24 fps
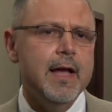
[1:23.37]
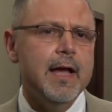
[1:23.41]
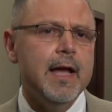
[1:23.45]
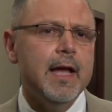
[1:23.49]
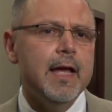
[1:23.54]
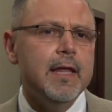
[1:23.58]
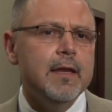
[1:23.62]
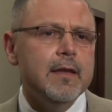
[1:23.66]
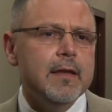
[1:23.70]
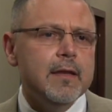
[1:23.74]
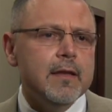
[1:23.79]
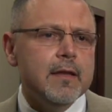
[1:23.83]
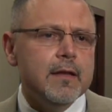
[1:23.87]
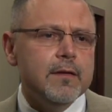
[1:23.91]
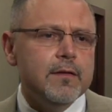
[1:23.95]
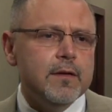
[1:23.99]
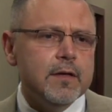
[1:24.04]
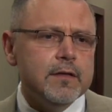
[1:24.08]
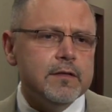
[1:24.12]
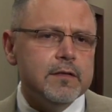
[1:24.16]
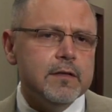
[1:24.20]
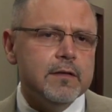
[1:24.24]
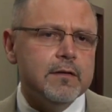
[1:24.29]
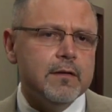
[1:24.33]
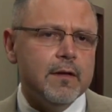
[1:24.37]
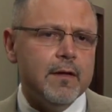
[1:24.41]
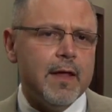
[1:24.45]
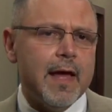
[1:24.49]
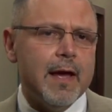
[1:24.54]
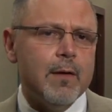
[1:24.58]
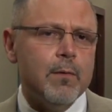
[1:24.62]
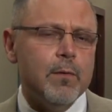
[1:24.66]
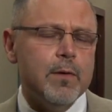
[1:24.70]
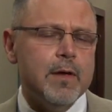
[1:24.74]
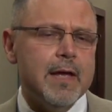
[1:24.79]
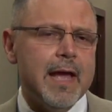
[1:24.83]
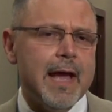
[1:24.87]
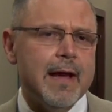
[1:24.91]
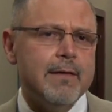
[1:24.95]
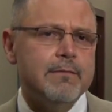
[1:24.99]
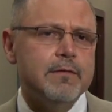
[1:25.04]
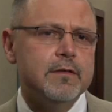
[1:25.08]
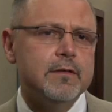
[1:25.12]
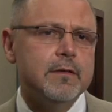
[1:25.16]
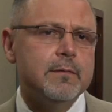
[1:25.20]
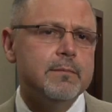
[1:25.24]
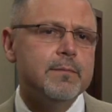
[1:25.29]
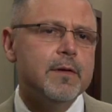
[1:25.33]
In addition to that, we
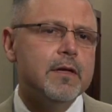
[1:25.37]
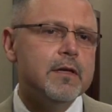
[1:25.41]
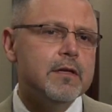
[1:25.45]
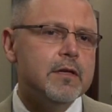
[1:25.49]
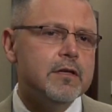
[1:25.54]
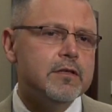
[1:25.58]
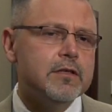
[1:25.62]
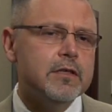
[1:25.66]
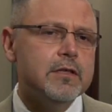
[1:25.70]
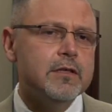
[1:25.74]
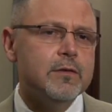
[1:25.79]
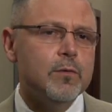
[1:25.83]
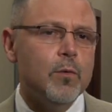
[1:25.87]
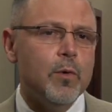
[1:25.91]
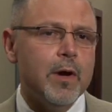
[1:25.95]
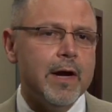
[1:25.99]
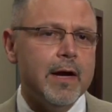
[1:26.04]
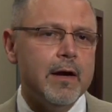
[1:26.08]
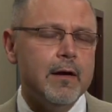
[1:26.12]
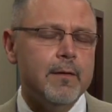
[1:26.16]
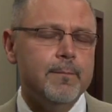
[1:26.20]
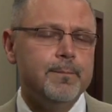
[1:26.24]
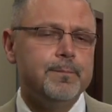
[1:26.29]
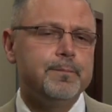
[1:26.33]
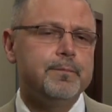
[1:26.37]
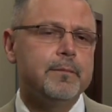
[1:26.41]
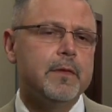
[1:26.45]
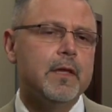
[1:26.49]
have some conditions where